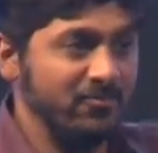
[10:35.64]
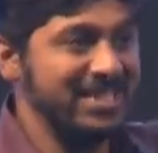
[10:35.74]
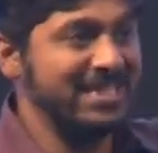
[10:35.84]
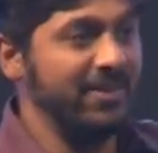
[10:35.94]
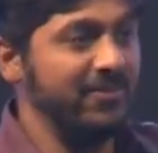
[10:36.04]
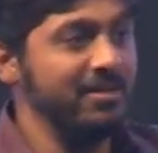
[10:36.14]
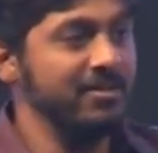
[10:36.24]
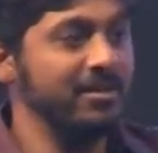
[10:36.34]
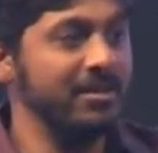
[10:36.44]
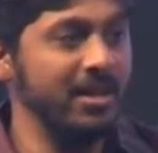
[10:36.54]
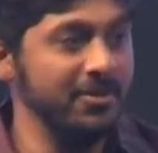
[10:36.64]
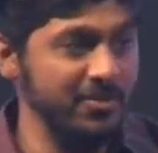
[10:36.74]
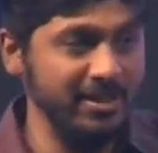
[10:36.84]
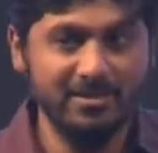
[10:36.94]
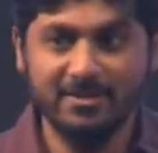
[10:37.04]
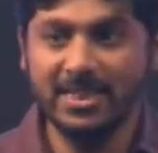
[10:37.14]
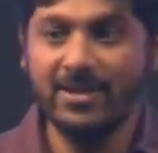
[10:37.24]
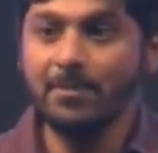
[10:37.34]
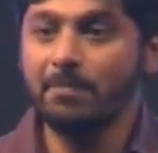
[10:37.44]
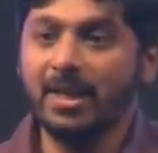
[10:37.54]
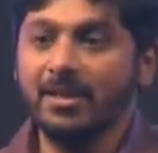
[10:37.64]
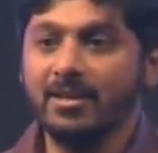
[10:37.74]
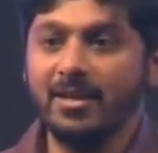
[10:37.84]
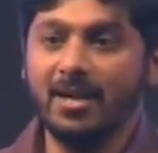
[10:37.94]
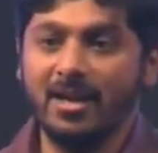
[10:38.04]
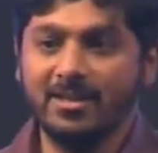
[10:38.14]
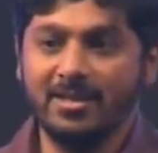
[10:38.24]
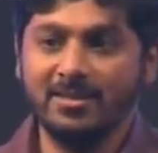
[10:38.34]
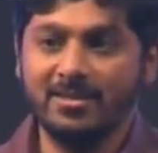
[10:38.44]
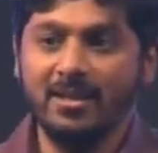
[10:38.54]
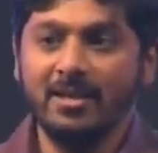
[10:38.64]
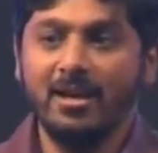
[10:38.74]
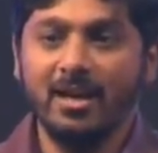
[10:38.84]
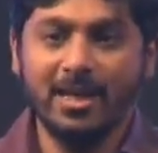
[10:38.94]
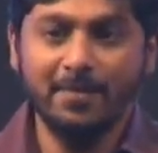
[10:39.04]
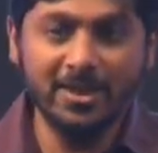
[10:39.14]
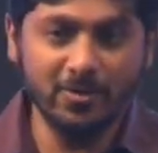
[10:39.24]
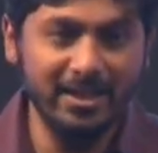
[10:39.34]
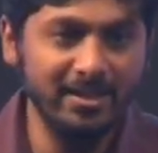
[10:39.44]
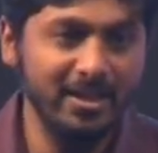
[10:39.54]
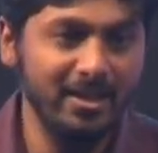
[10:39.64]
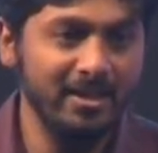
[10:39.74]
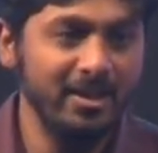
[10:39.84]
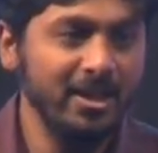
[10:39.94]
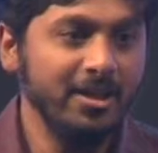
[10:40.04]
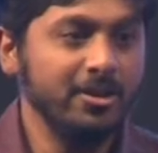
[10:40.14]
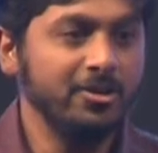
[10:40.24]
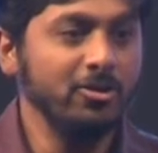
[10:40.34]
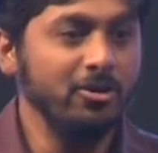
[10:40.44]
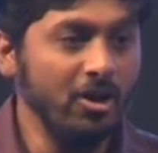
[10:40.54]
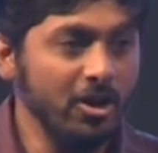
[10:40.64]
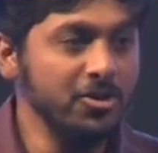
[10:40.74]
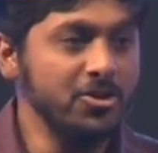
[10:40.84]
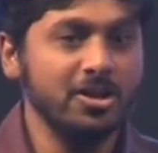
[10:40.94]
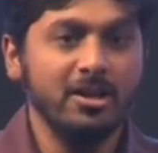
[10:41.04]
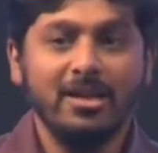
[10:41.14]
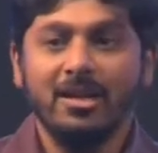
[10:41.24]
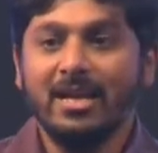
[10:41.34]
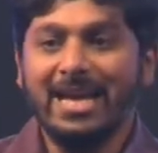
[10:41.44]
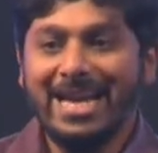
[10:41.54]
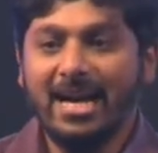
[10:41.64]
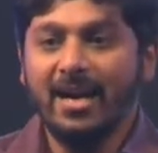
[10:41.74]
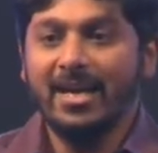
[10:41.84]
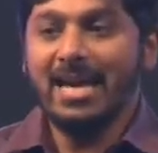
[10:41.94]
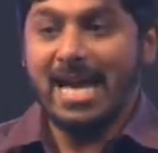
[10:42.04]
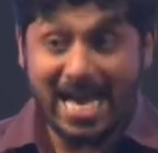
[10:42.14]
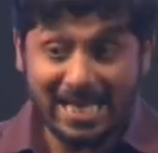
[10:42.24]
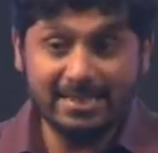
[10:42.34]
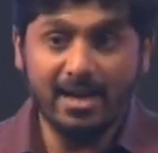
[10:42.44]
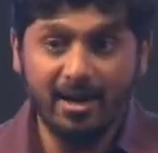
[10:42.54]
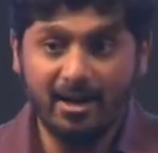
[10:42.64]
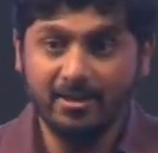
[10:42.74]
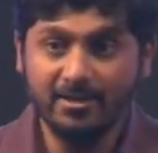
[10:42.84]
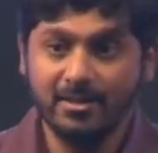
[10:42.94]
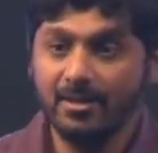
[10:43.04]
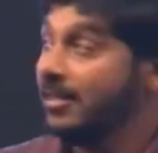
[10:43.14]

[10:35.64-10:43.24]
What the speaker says: where 7 countries, 7 pioneering artists are coming to India to launch AI as art.